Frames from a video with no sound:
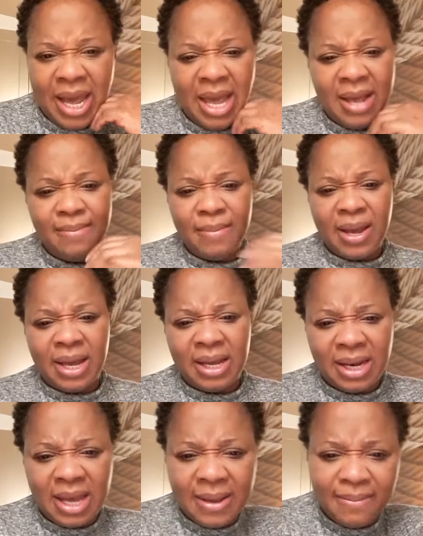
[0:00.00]

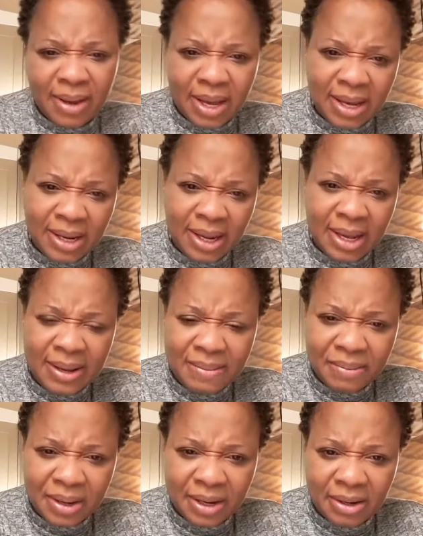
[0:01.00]
Amen, amen,
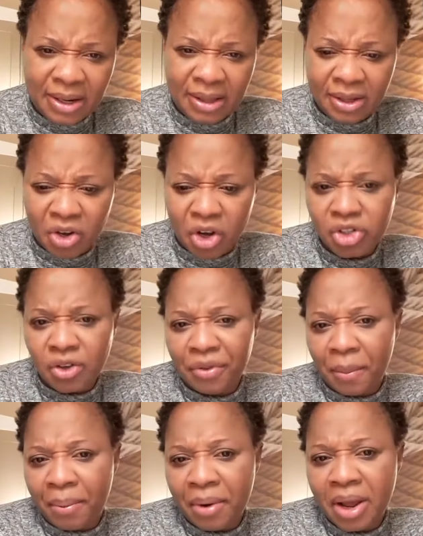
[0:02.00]
amen. In the course of
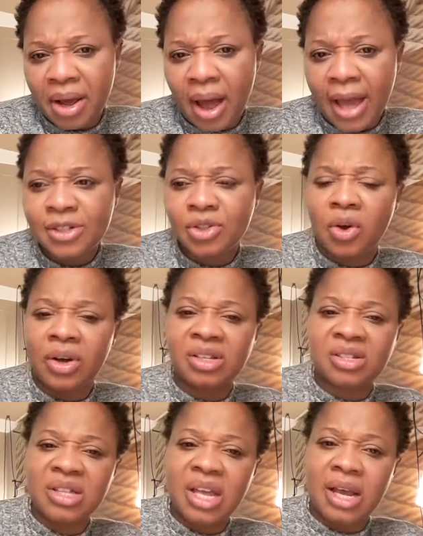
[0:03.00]
the prayer, I saw a
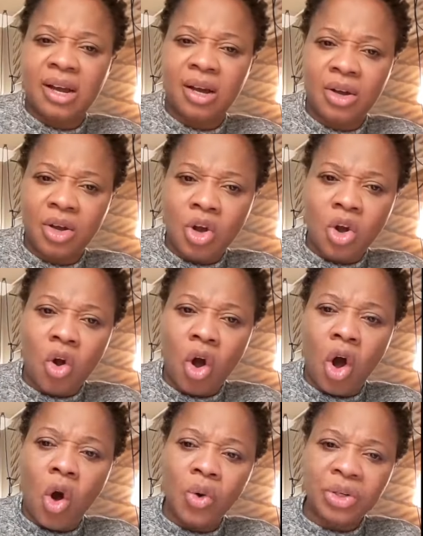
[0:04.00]
snake
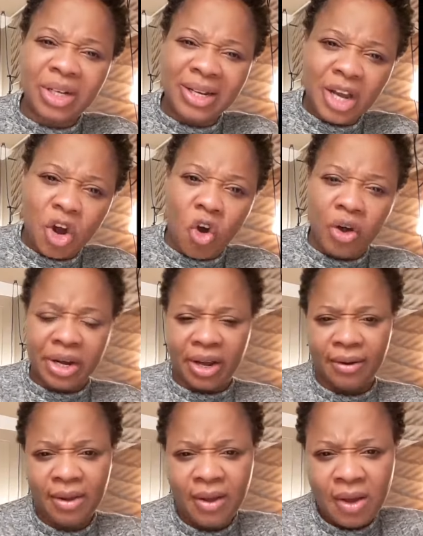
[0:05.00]
called in a
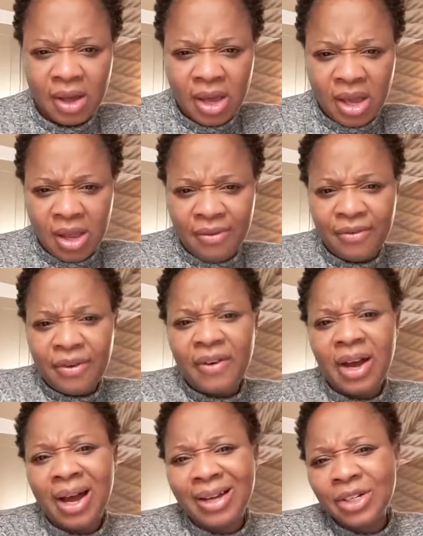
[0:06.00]
corner. If you've
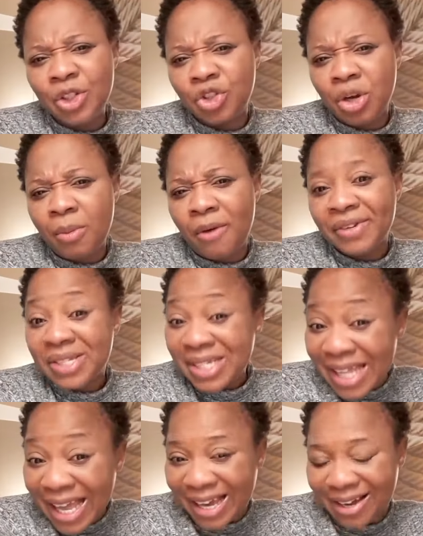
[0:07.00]
ever had a dream of a
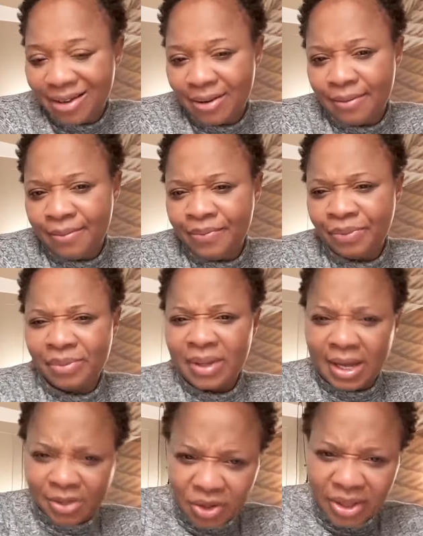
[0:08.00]
snake,
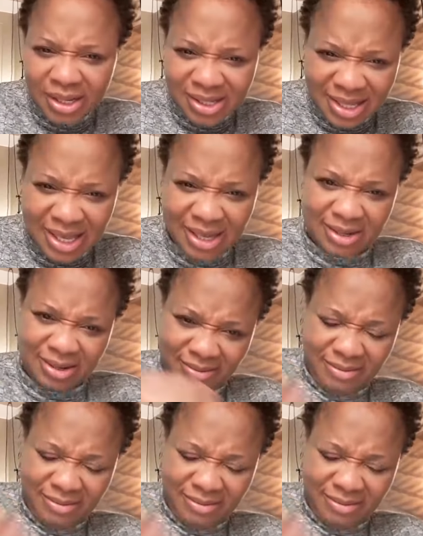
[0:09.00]
I saw that snake,